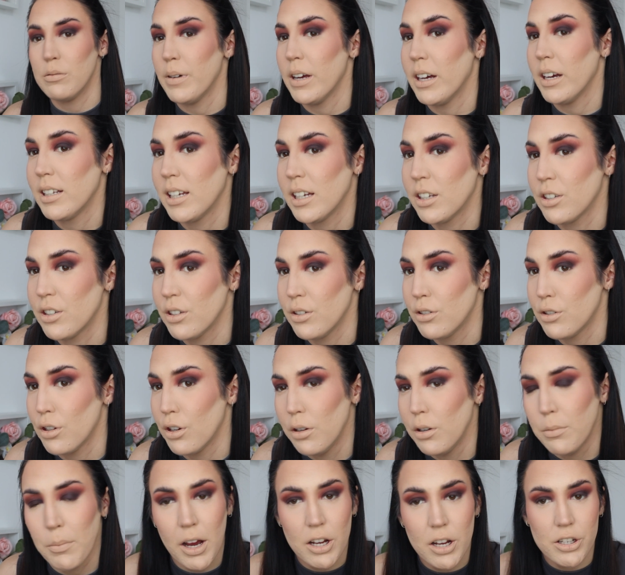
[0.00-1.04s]
bit. I didn't do
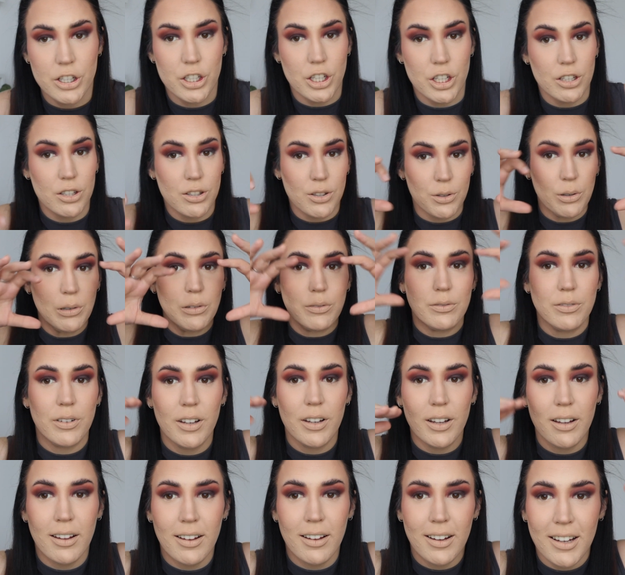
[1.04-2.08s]
too much, I just sort of
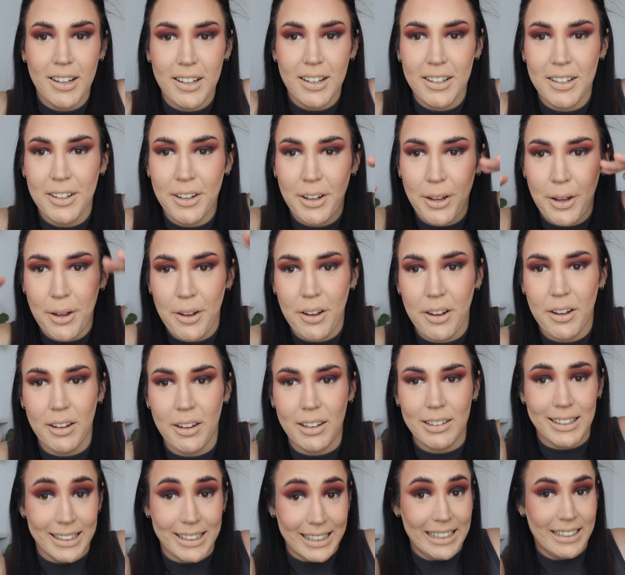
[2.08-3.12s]

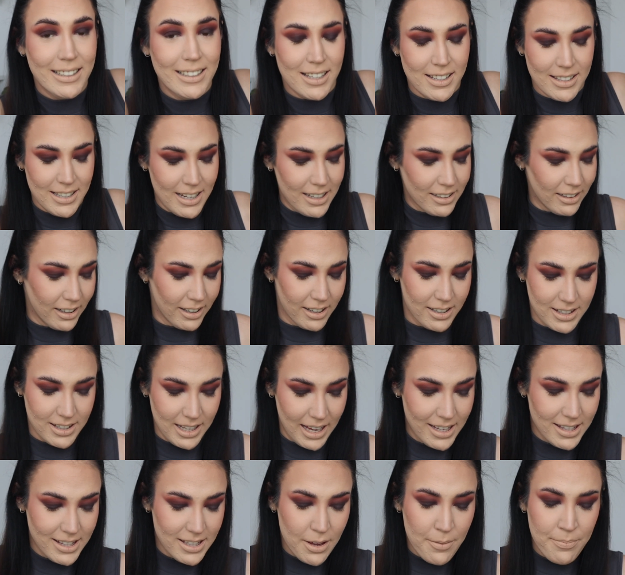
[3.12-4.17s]
neatened it, like I
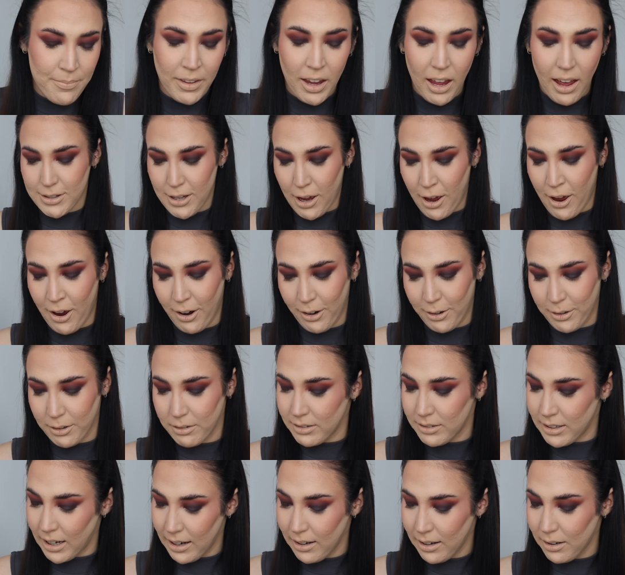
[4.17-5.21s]
said. So
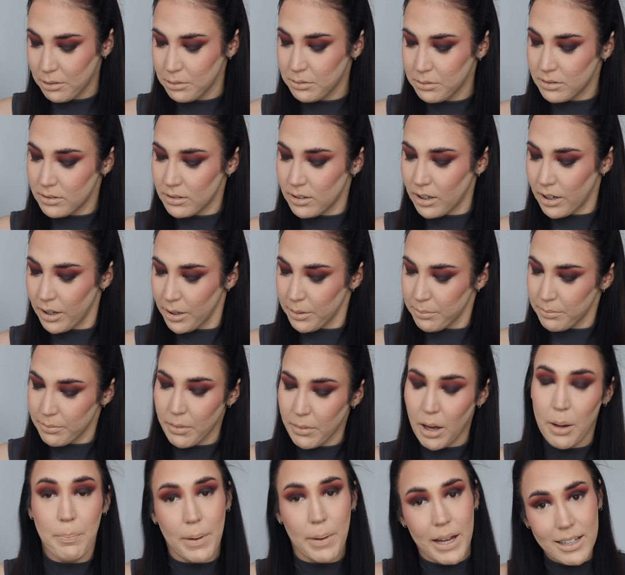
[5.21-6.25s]
now I'm
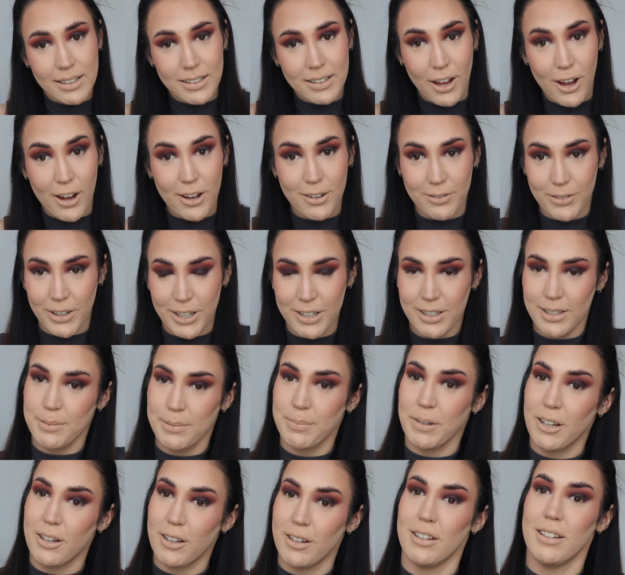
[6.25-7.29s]
a bit nervous
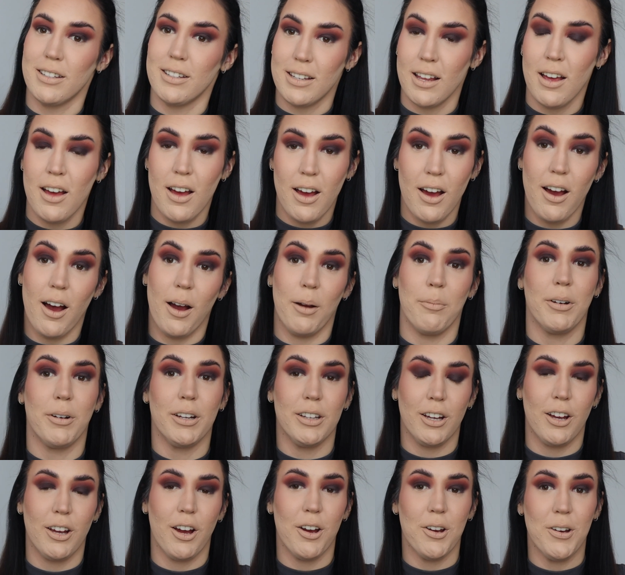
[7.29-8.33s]
because I'm going
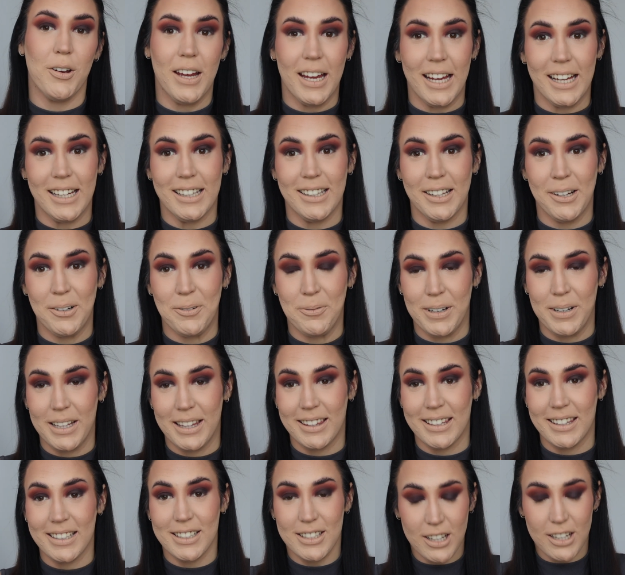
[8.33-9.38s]
to go in with
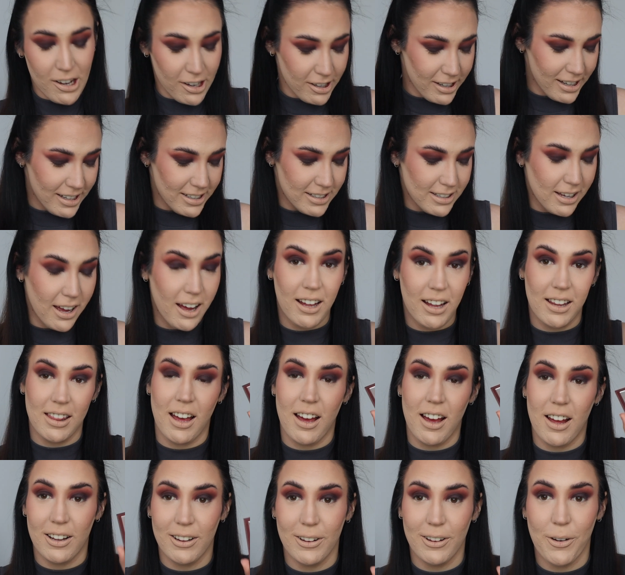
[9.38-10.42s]
the darkest colour
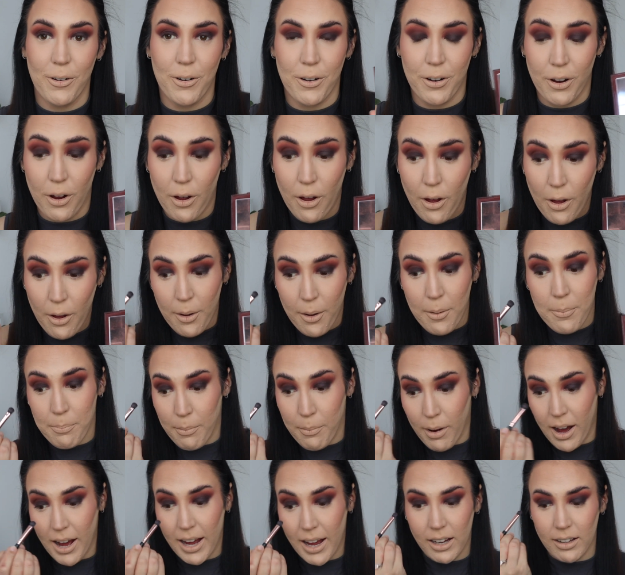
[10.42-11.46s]
along
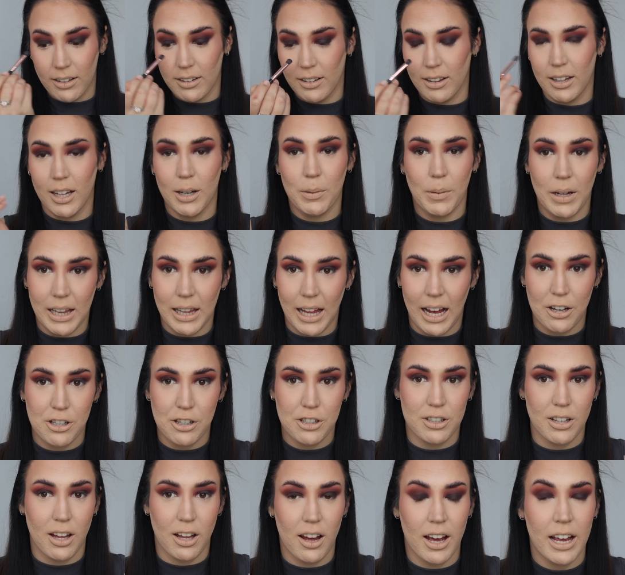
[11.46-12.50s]
my lower
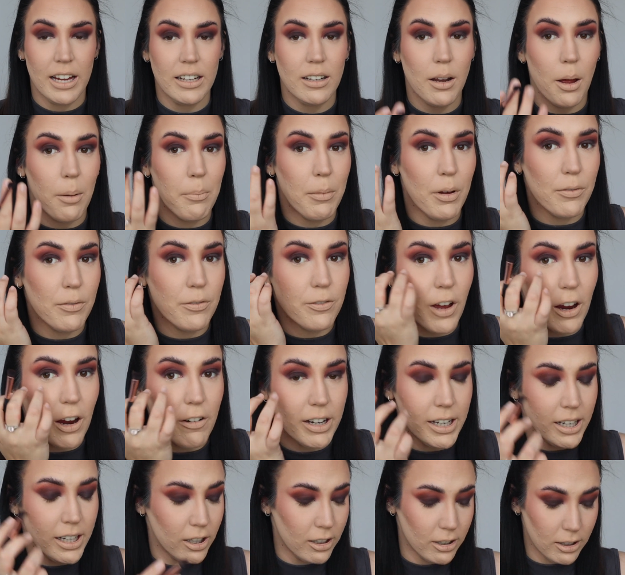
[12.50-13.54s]
lash line, but
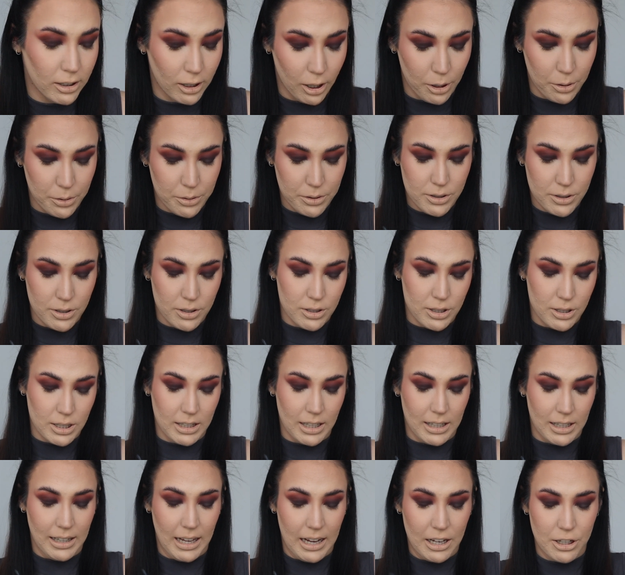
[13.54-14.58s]
very close to
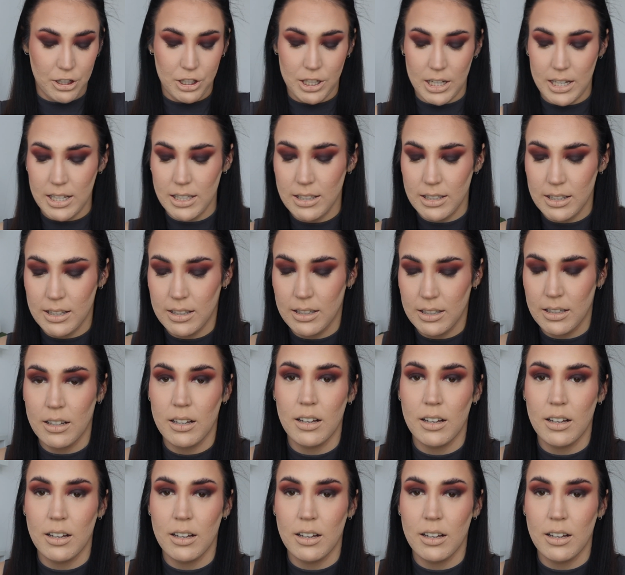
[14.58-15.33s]
the lashes.